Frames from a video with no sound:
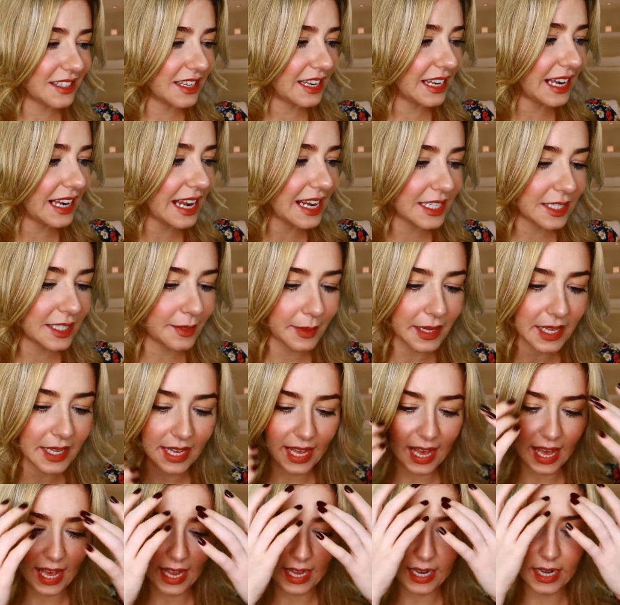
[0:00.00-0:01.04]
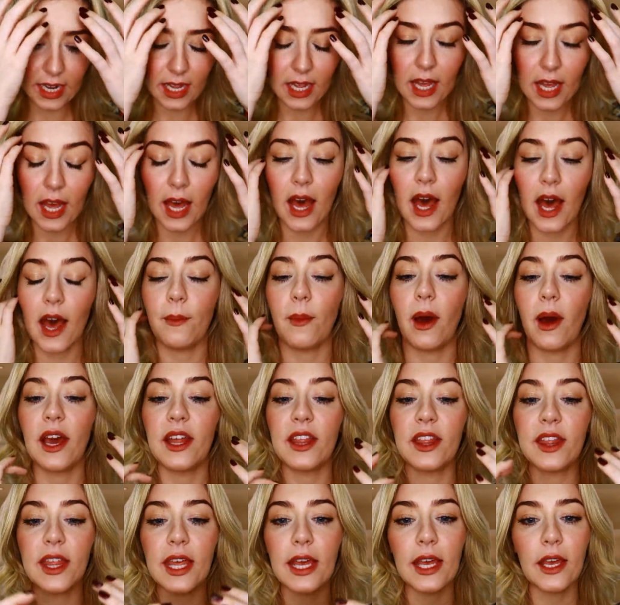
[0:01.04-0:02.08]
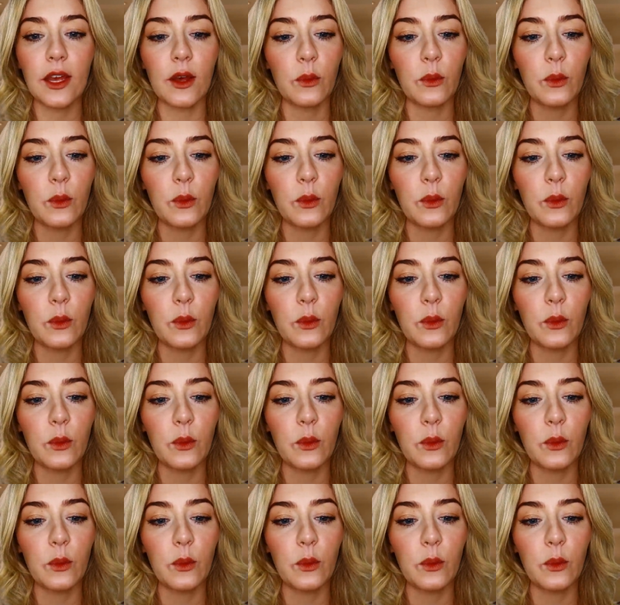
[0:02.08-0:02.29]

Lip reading: Let's begin. I think